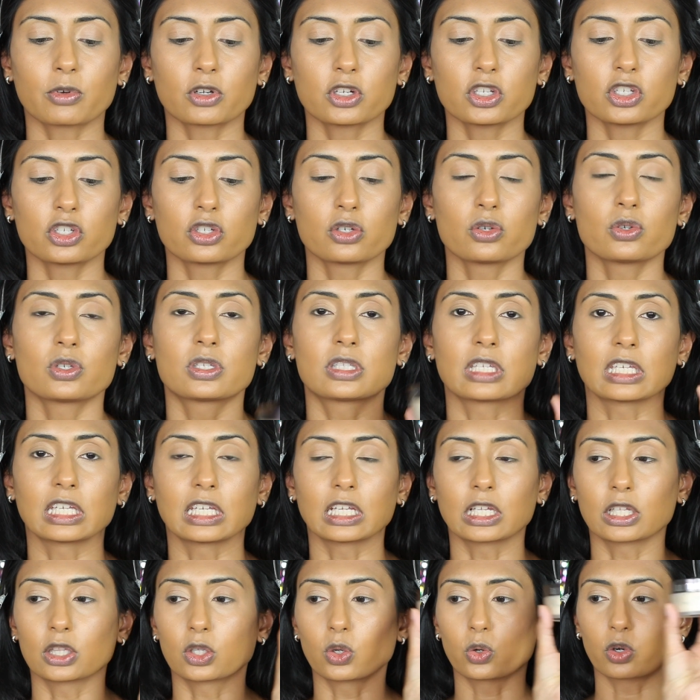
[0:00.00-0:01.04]
going to use
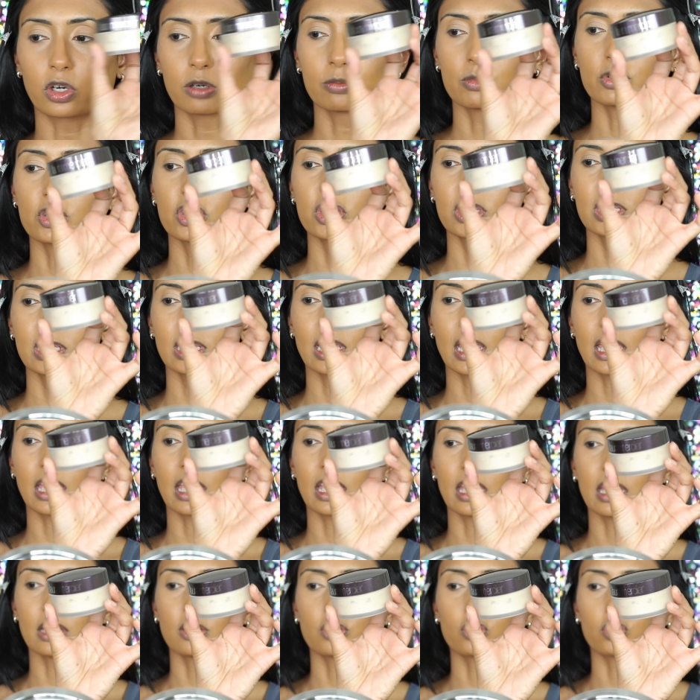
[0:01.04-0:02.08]
the Laura
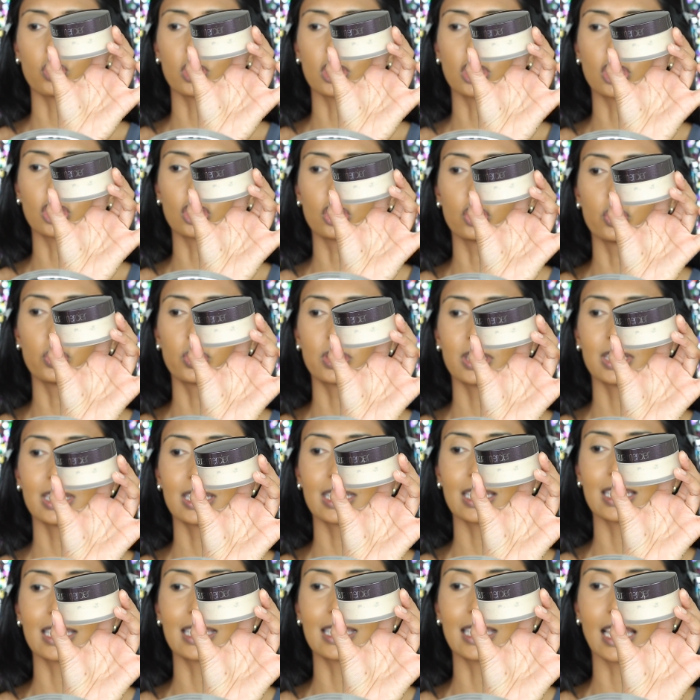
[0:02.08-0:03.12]
Mercier Translucent
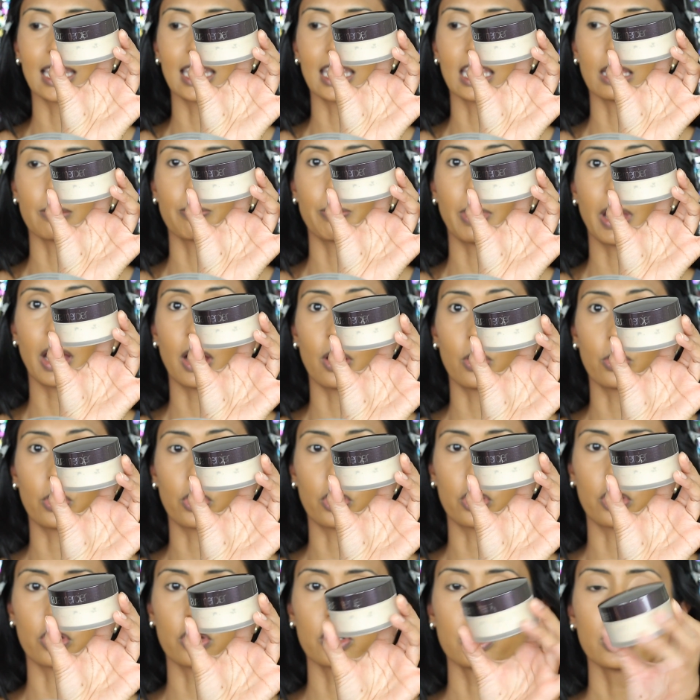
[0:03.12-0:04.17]
Setting
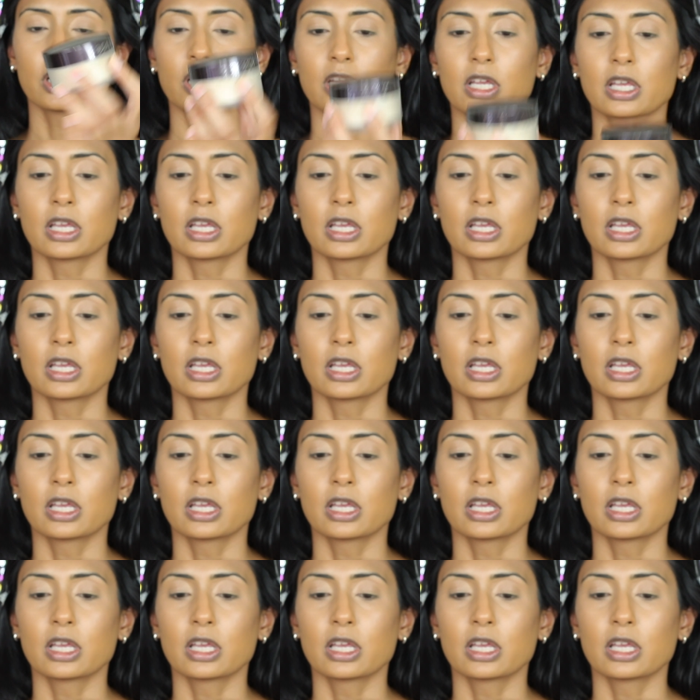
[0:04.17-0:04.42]
Powder.